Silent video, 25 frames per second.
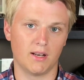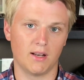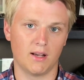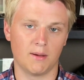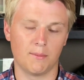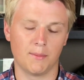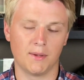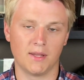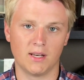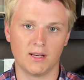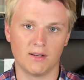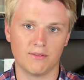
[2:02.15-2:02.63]
I
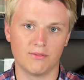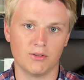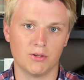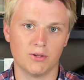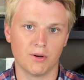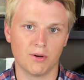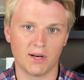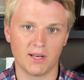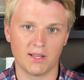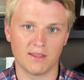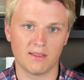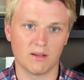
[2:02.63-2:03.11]
mean, if
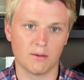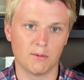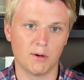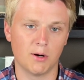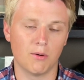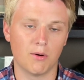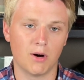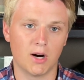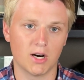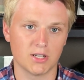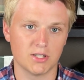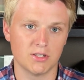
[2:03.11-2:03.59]
anything about
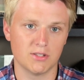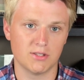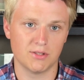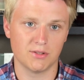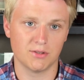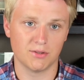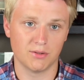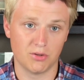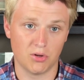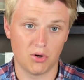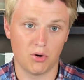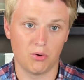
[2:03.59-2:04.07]
watches,
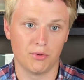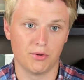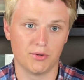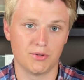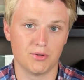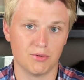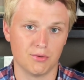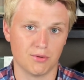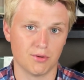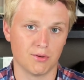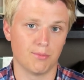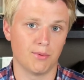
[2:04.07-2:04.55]
you'll know the
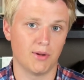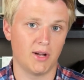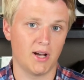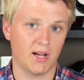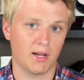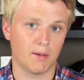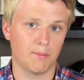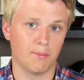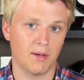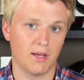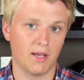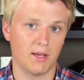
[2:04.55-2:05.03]
Tudor
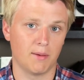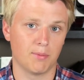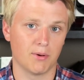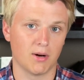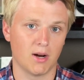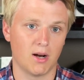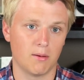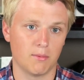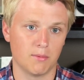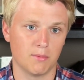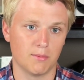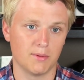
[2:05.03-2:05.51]
Black Bay
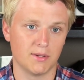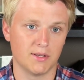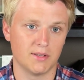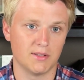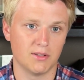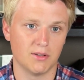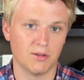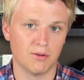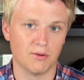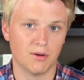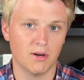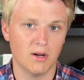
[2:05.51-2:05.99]
probably
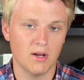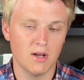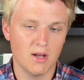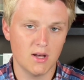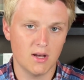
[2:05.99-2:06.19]
too.